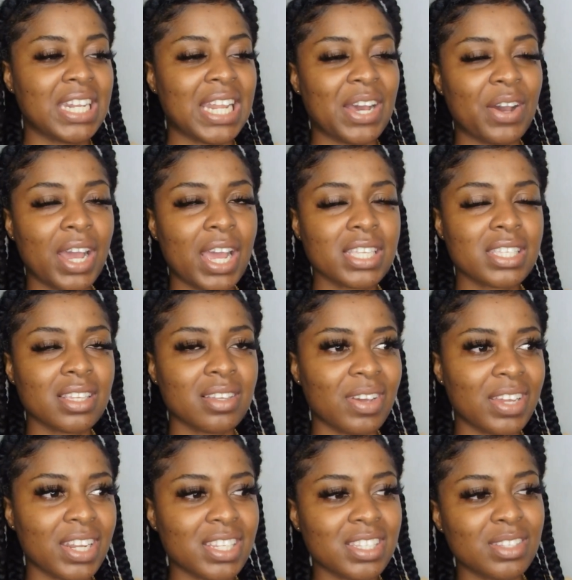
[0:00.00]
Now I
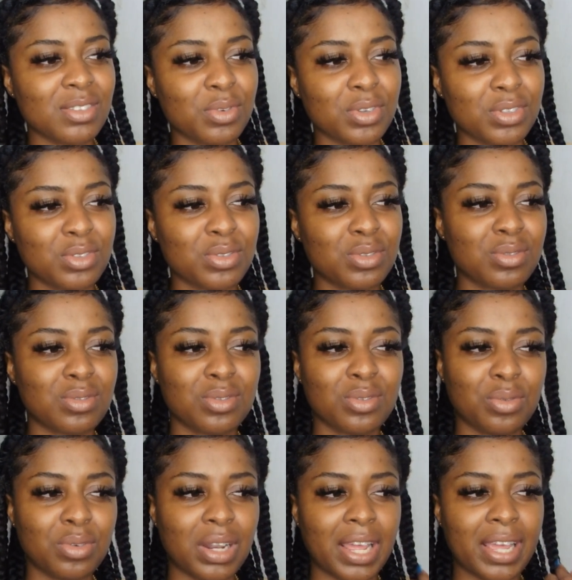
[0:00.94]
didn't want
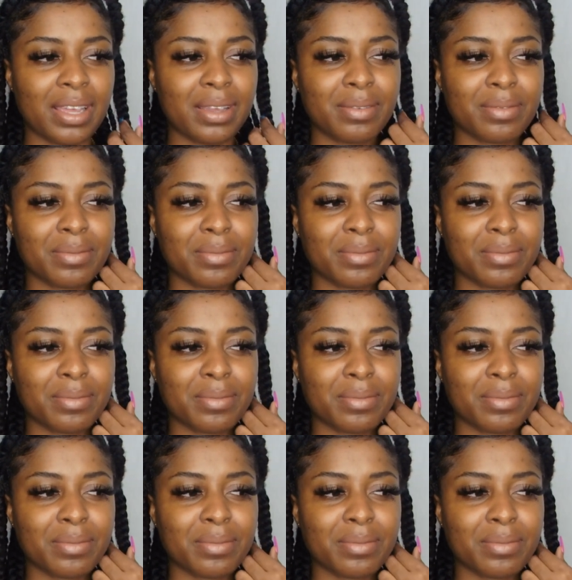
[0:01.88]
to like